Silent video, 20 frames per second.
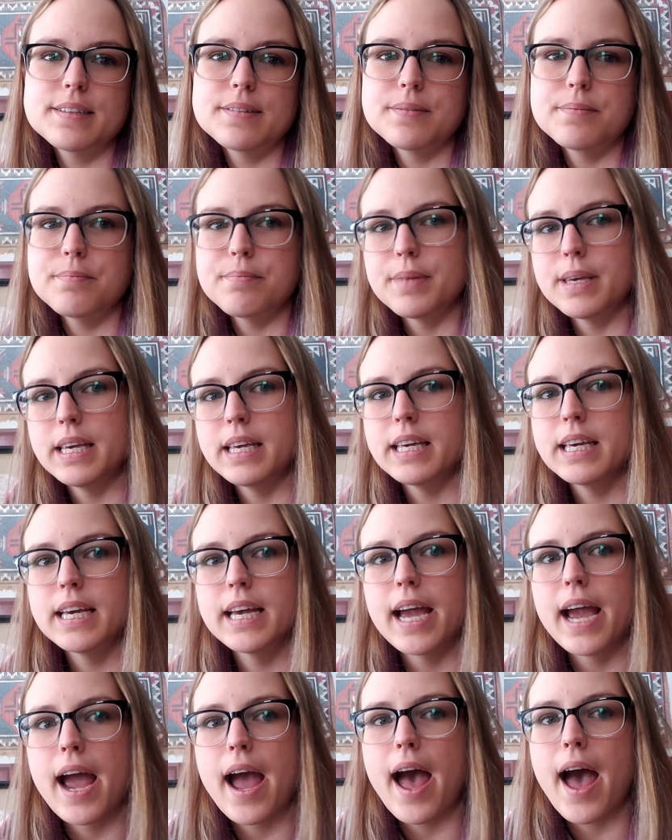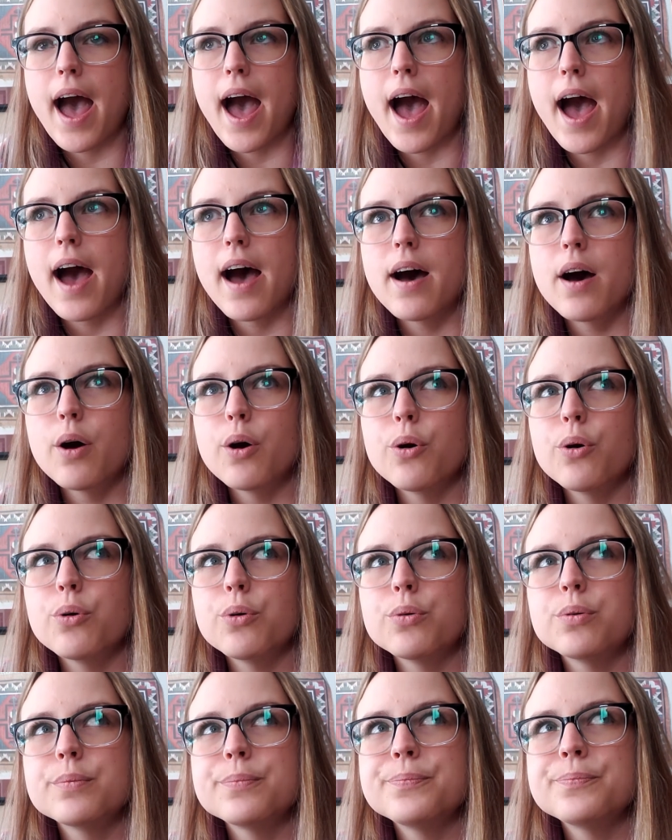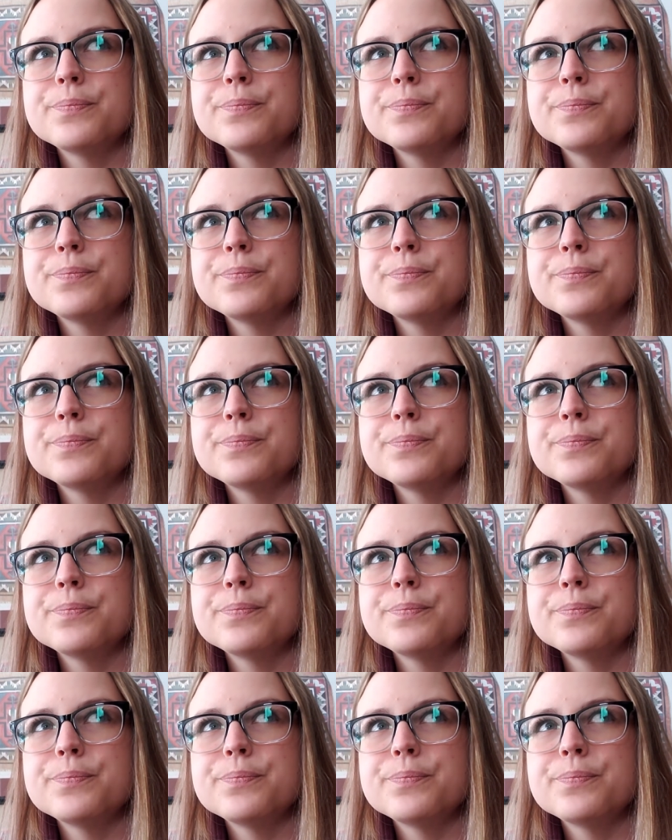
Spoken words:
to me how